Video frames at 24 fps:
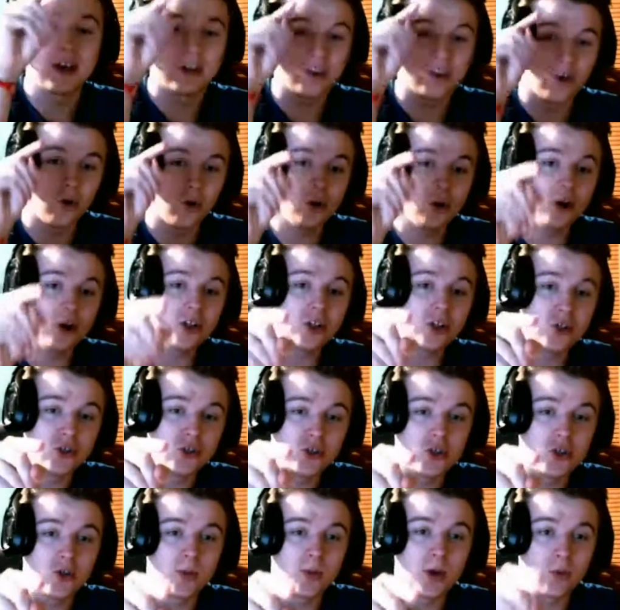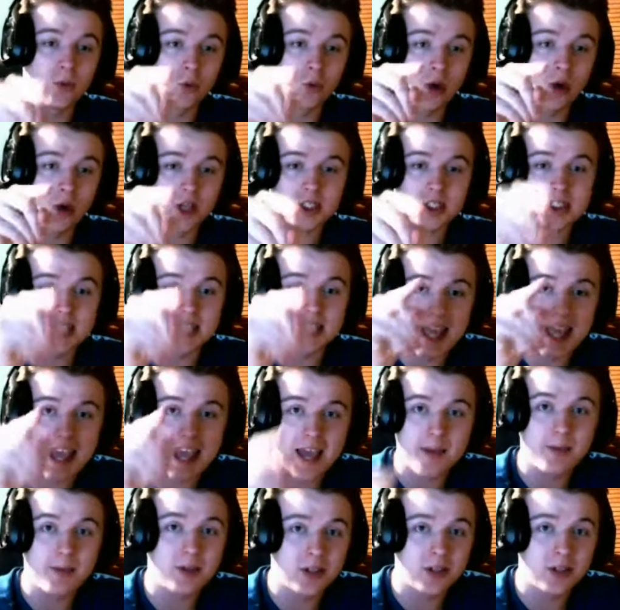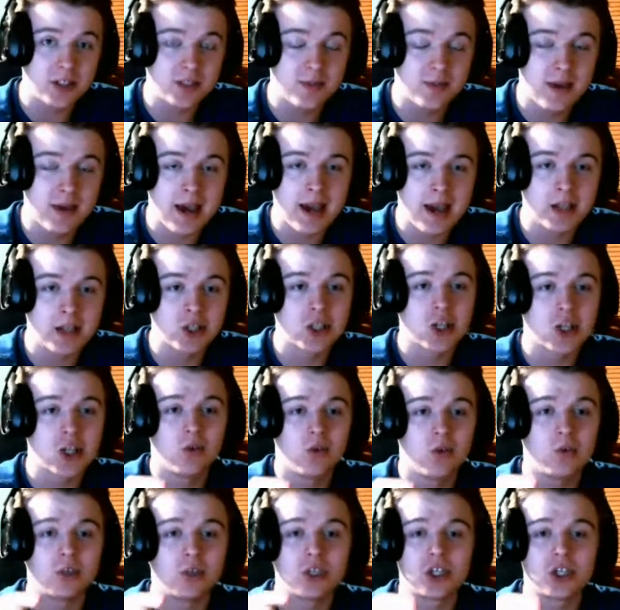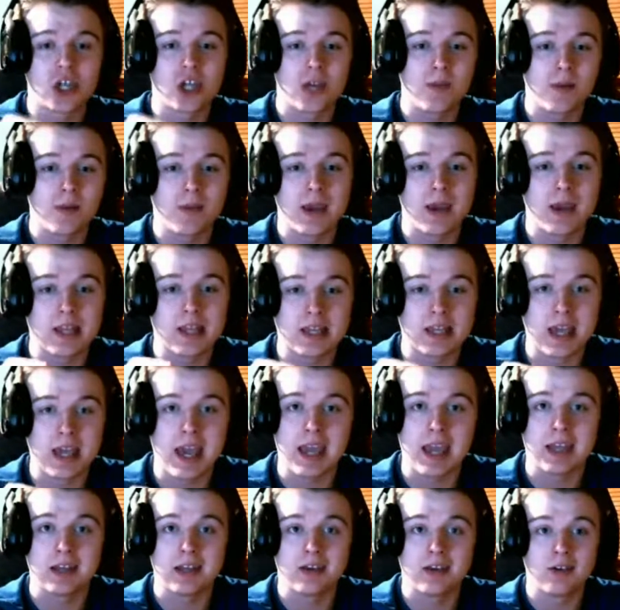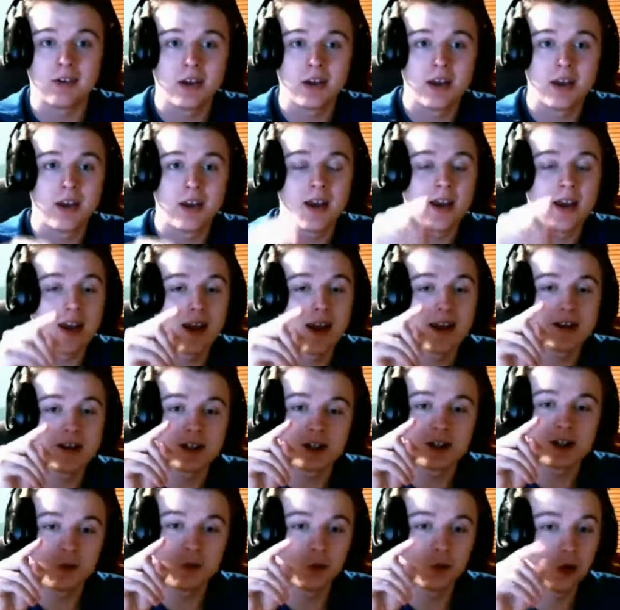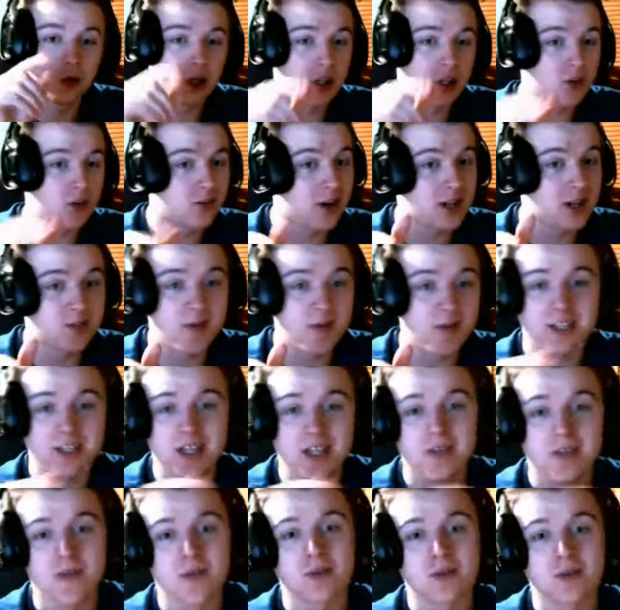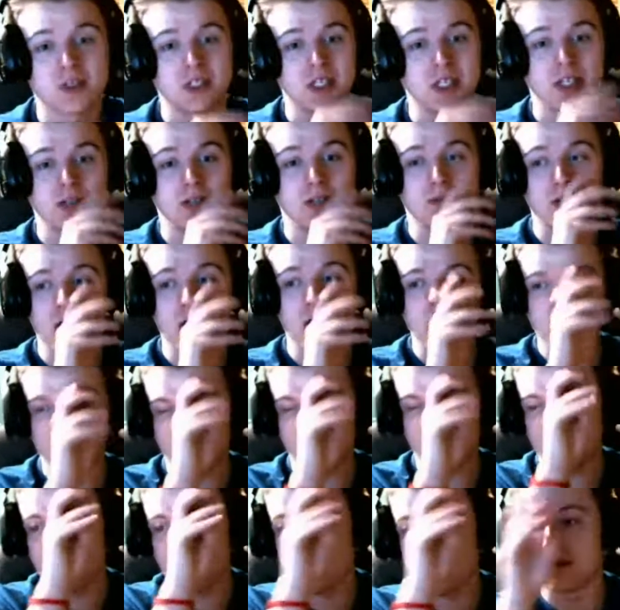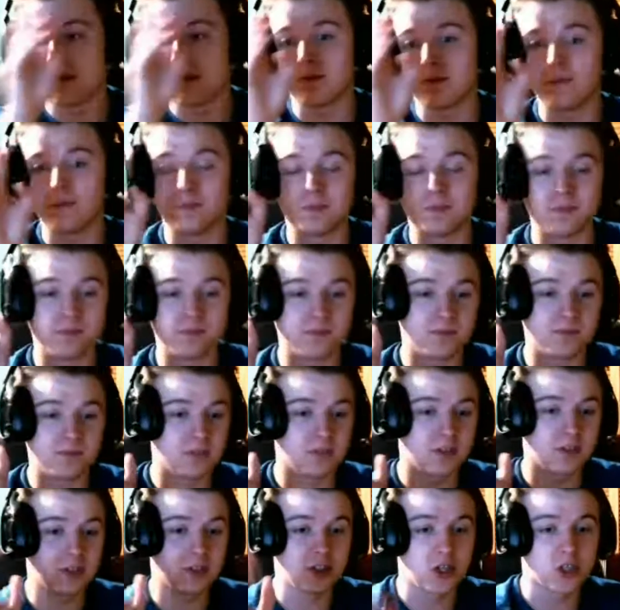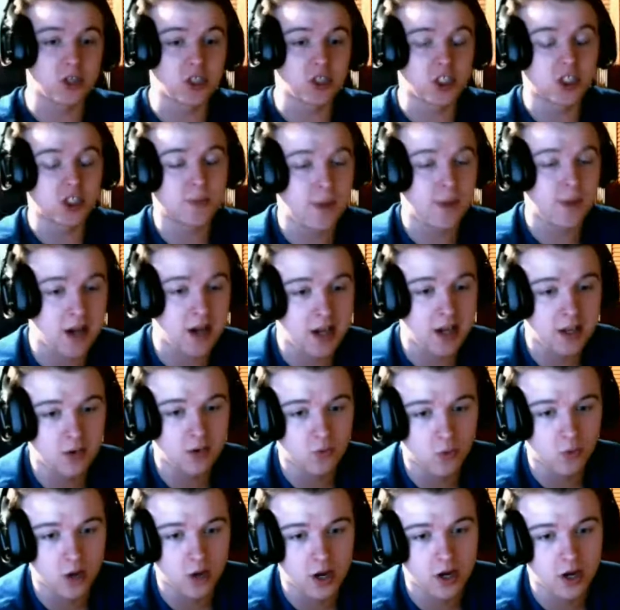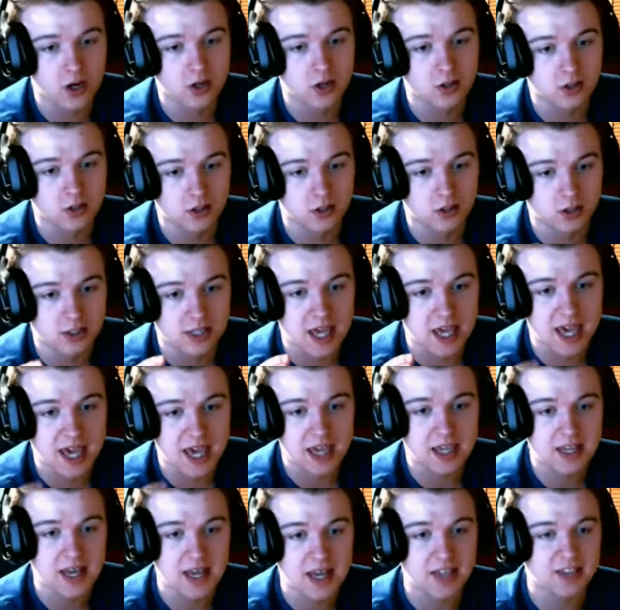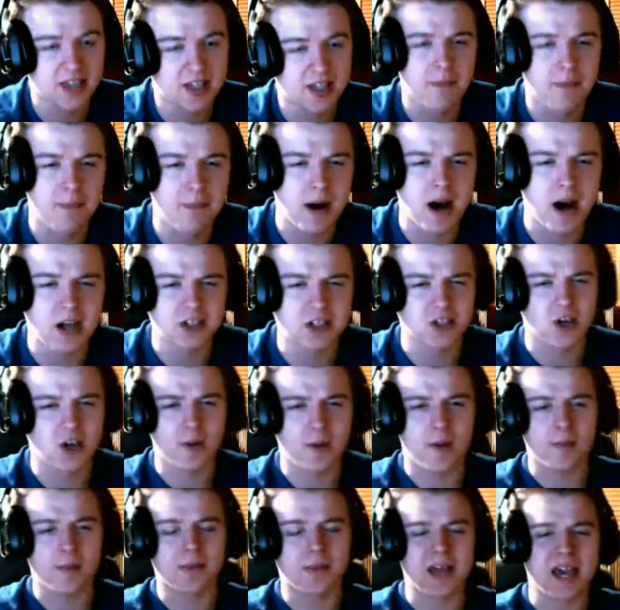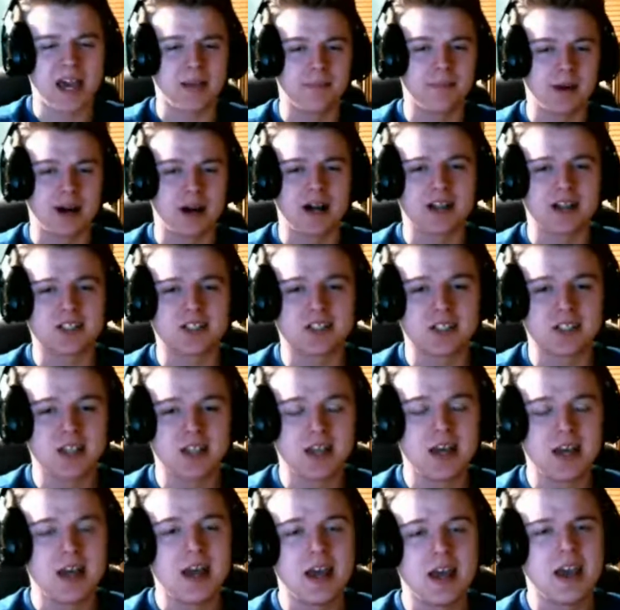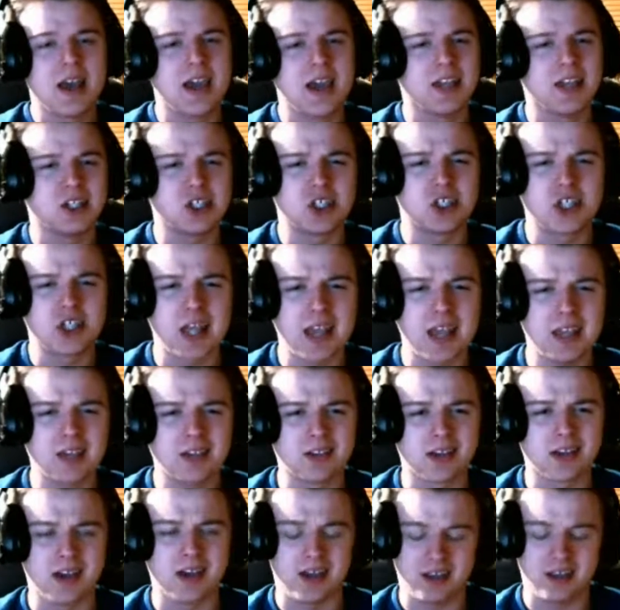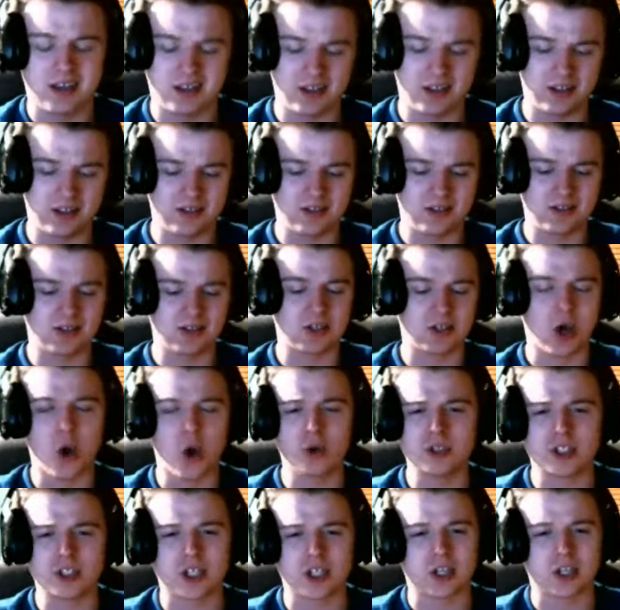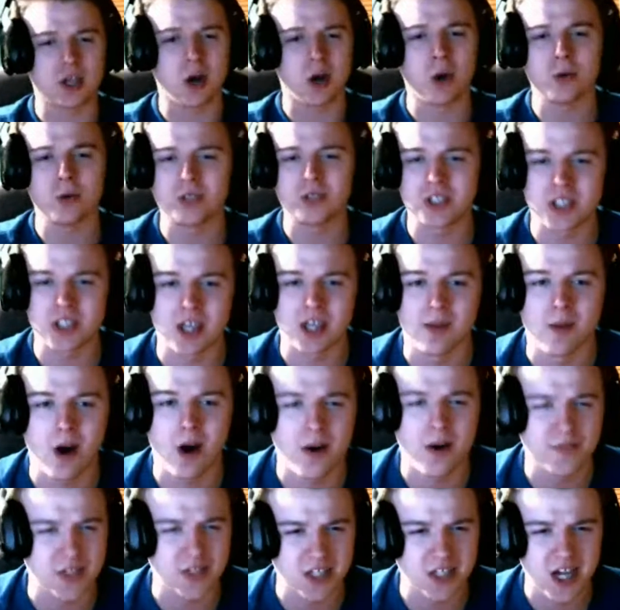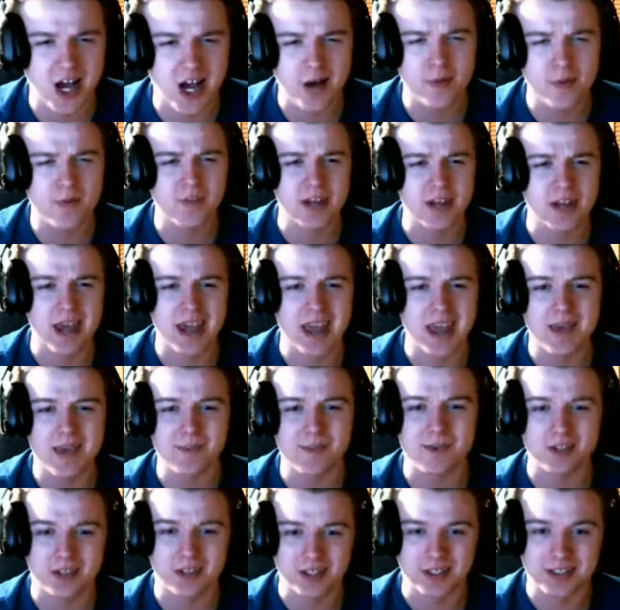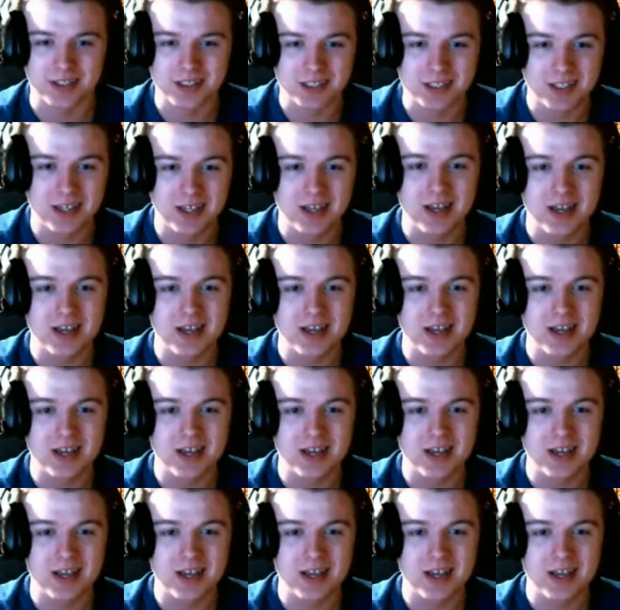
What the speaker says: Go on YouTube and watch the ambulance match with Shane McMahon and Kane. One of the greatest matches I've ever seen. There's a spot where Kane has like a box on him, a black box, and Shane like coast to coast him off the top of an ambulance.